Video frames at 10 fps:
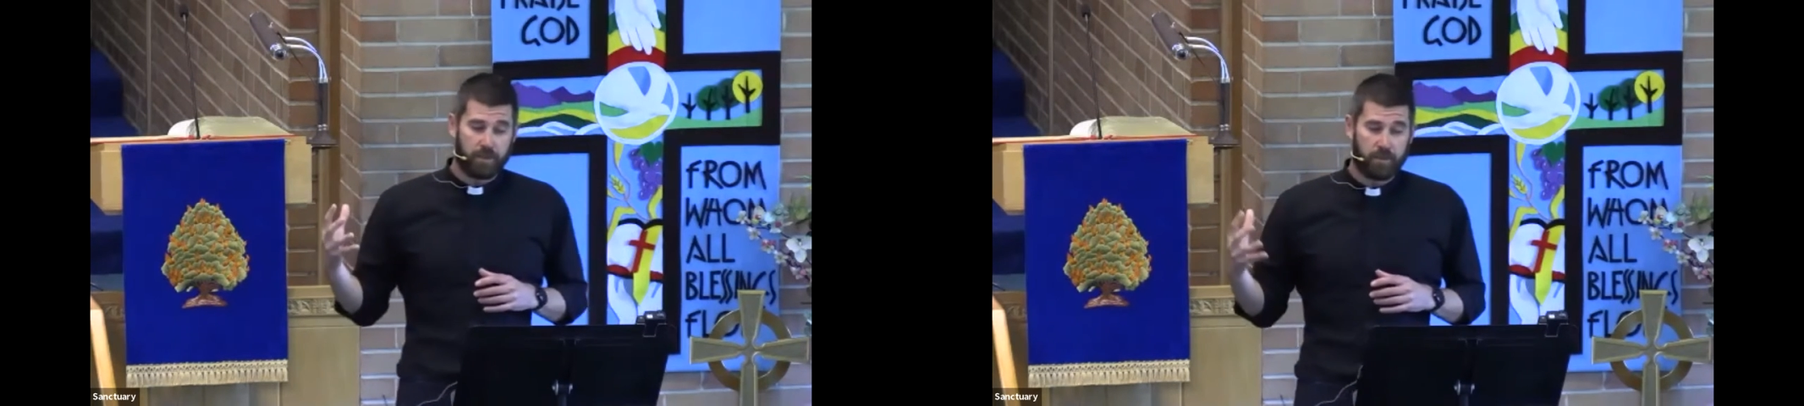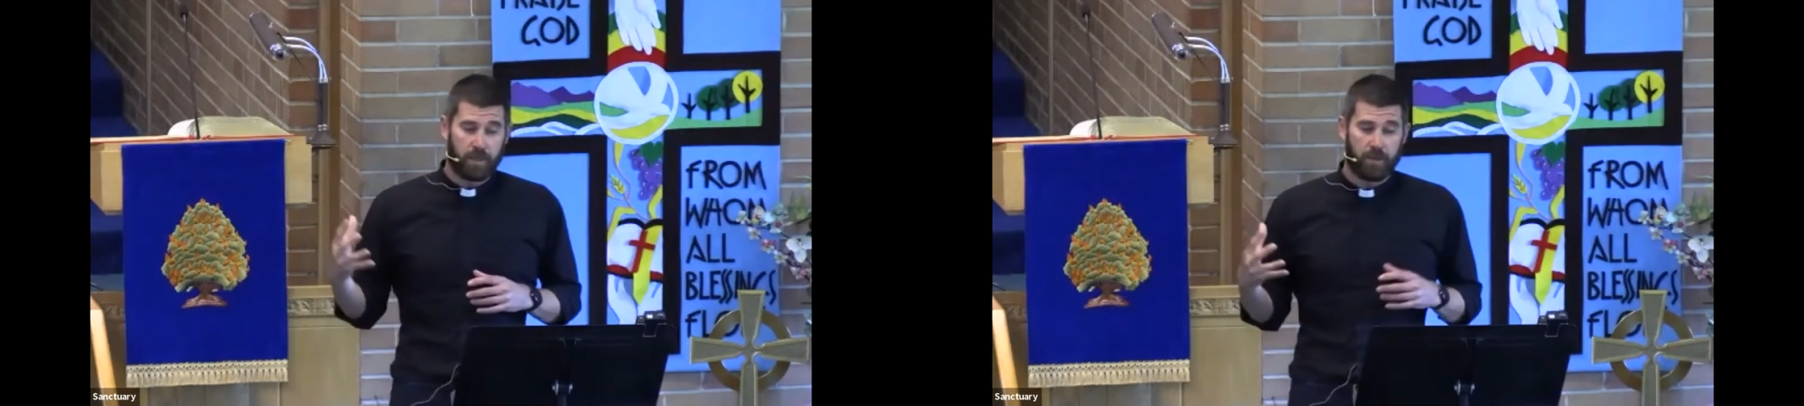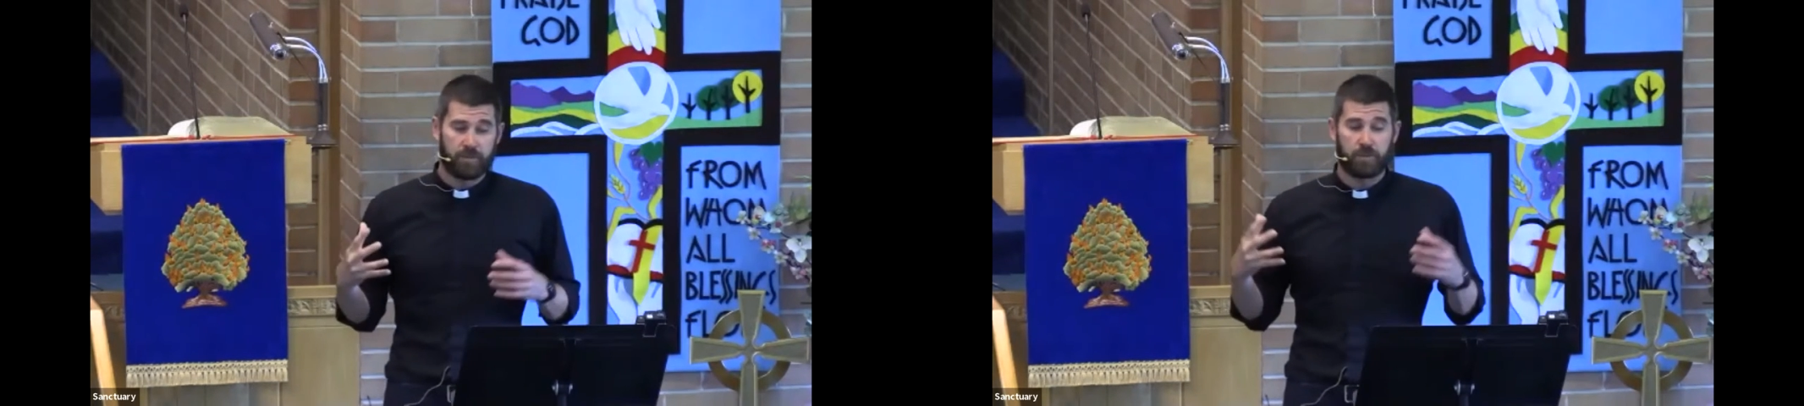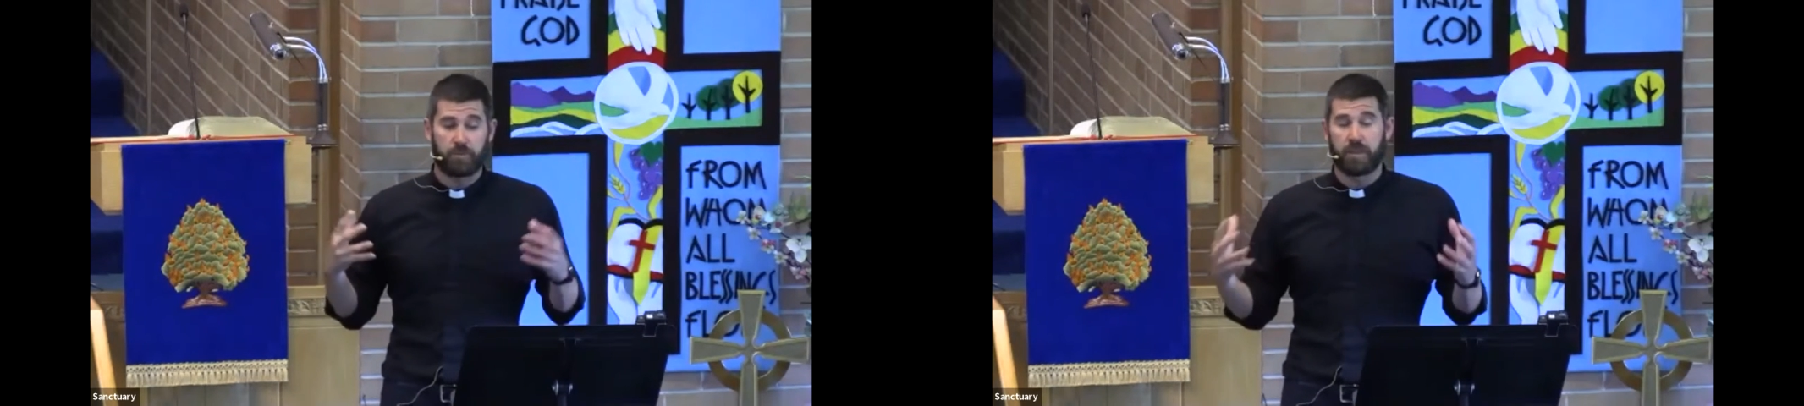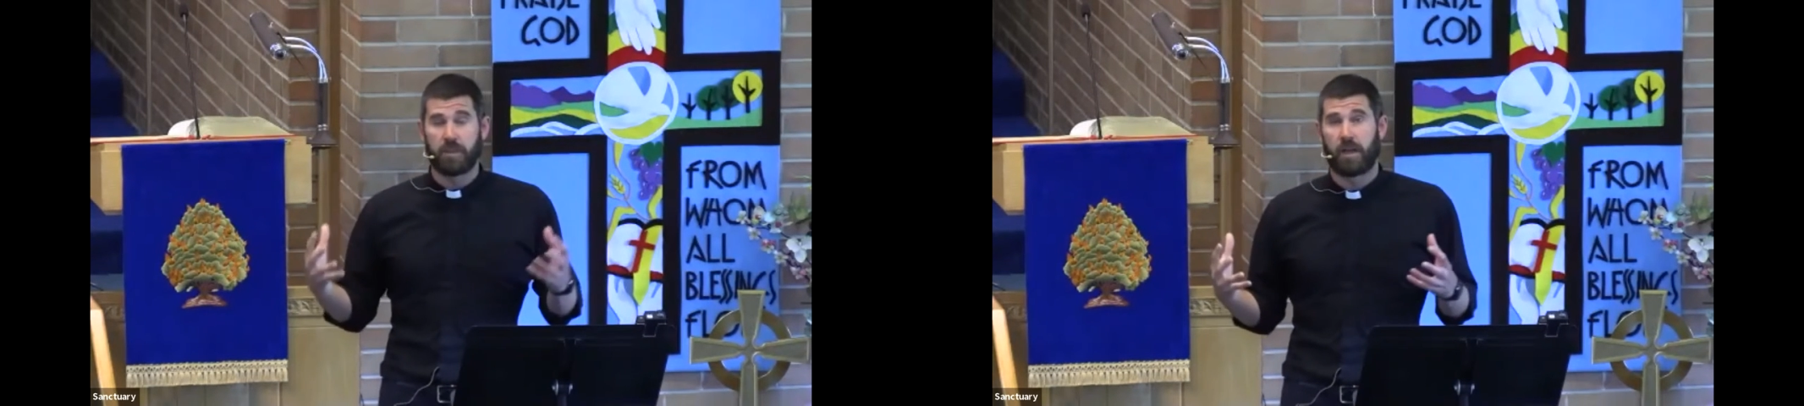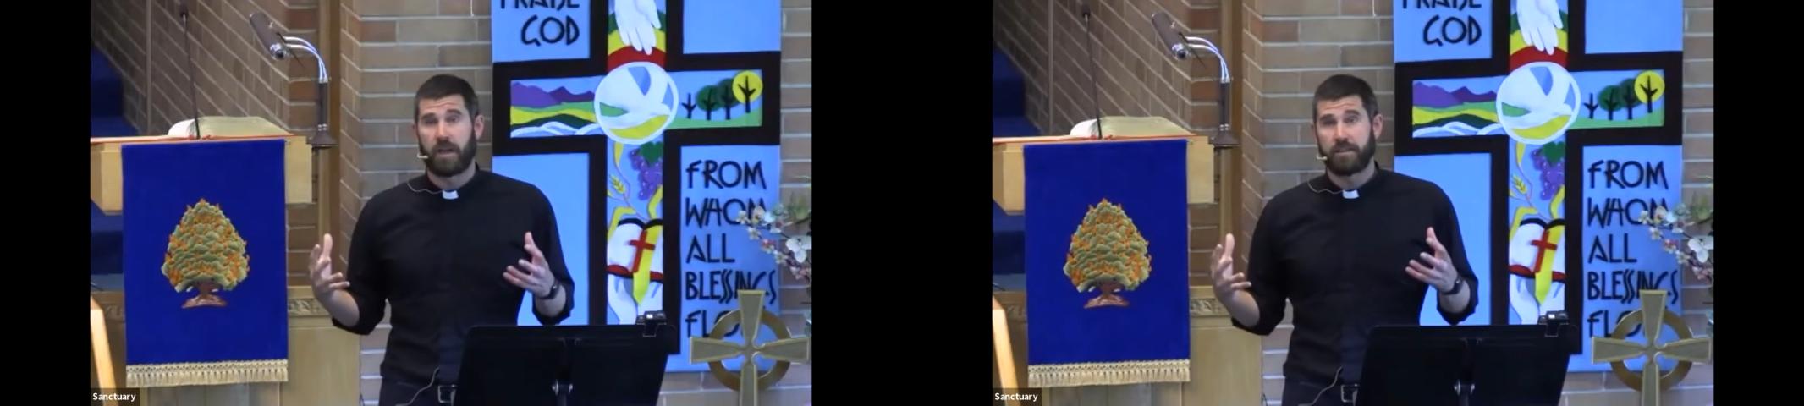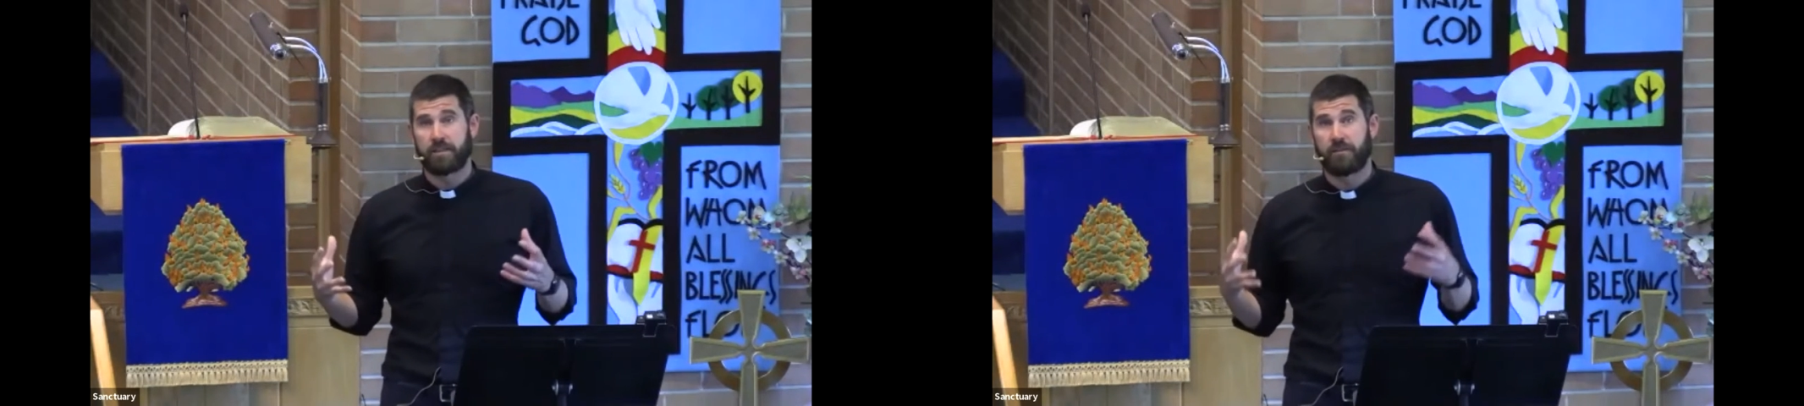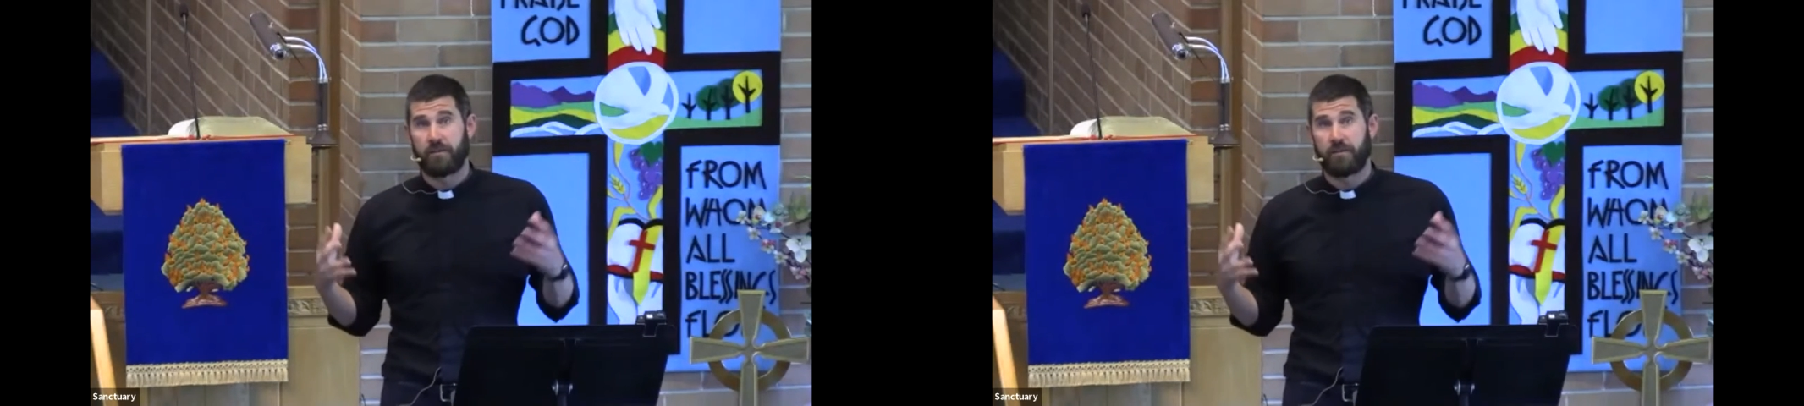you come to realize the